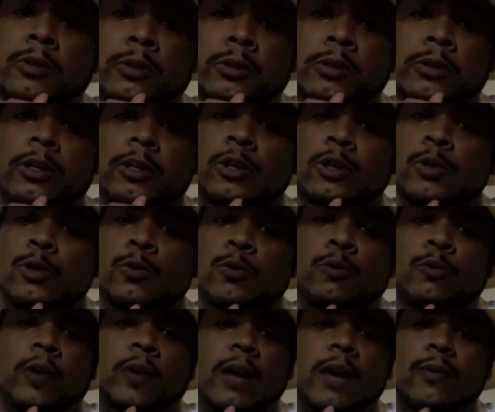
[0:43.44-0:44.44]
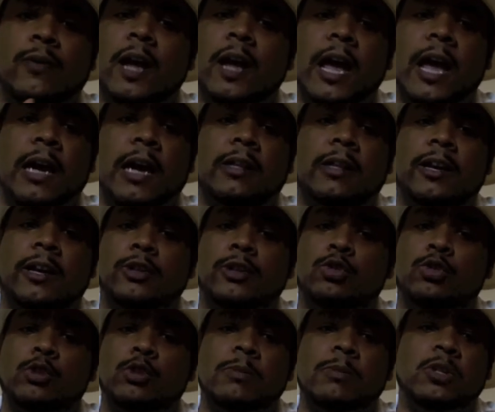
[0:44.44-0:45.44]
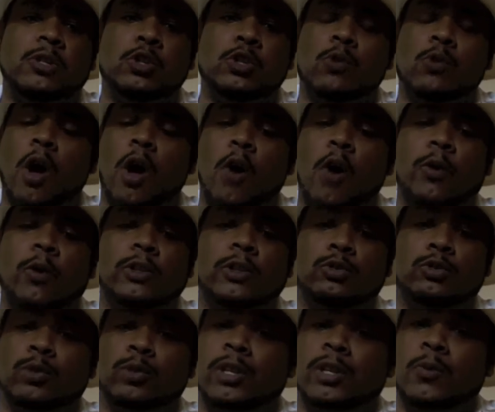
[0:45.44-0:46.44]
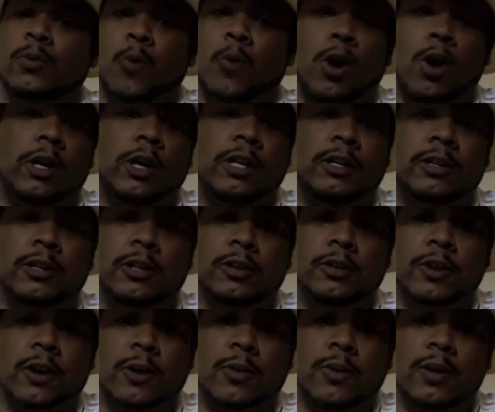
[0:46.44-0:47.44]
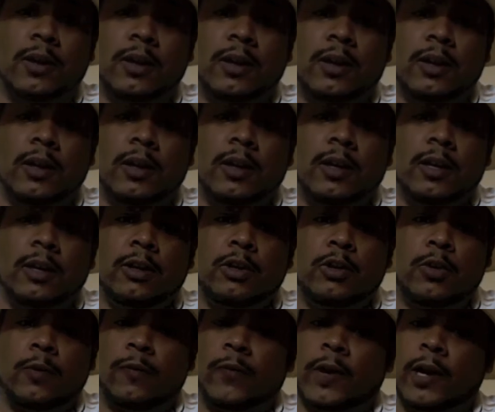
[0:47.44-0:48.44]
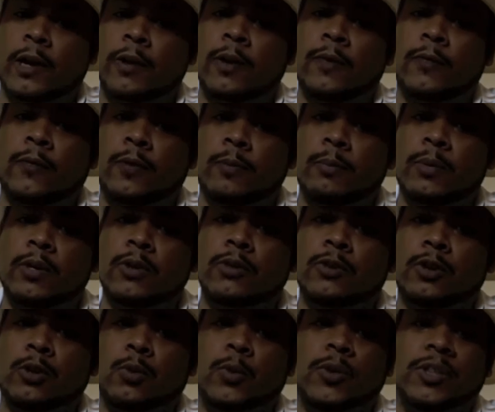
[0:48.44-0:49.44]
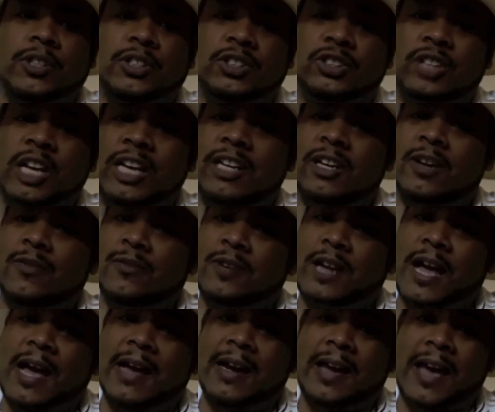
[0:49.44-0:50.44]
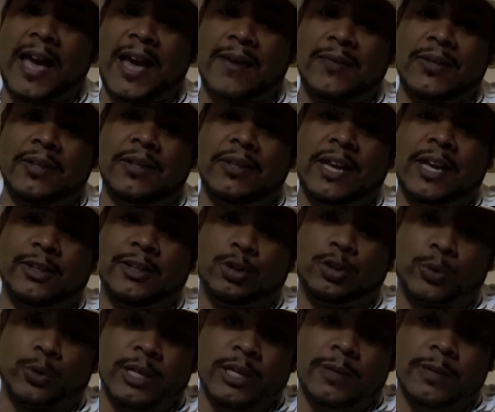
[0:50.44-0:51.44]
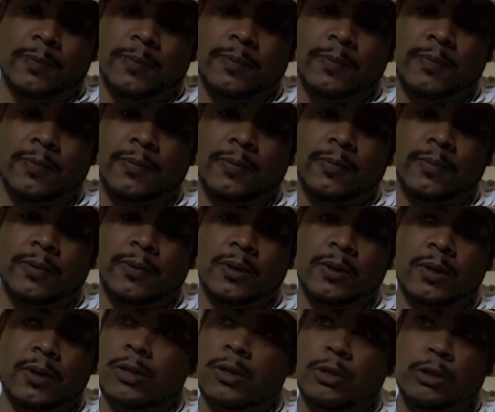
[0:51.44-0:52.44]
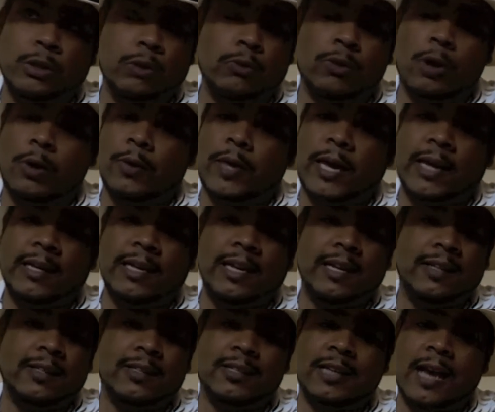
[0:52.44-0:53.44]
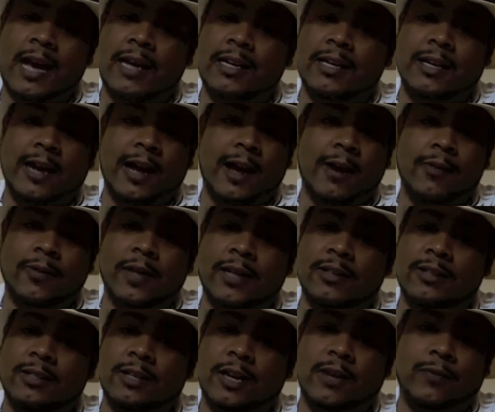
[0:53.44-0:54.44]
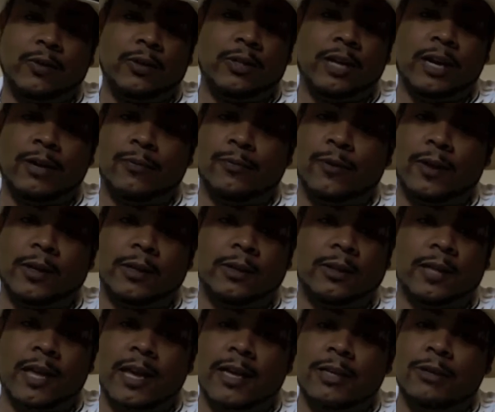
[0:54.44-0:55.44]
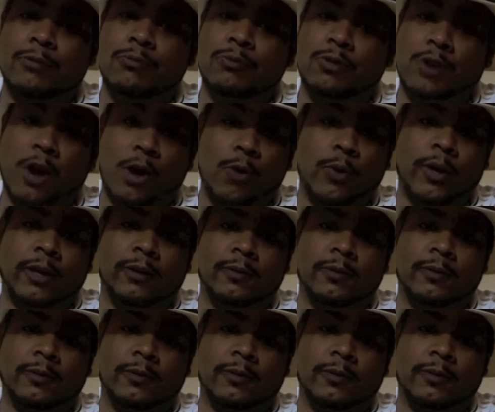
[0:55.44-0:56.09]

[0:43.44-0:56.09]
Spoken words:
that you've ever had, like a dream that you always really wanted, you know? You're very familiar with the state of not having that dream. You know that inside and out. That's an everyday fucking thing. You know it.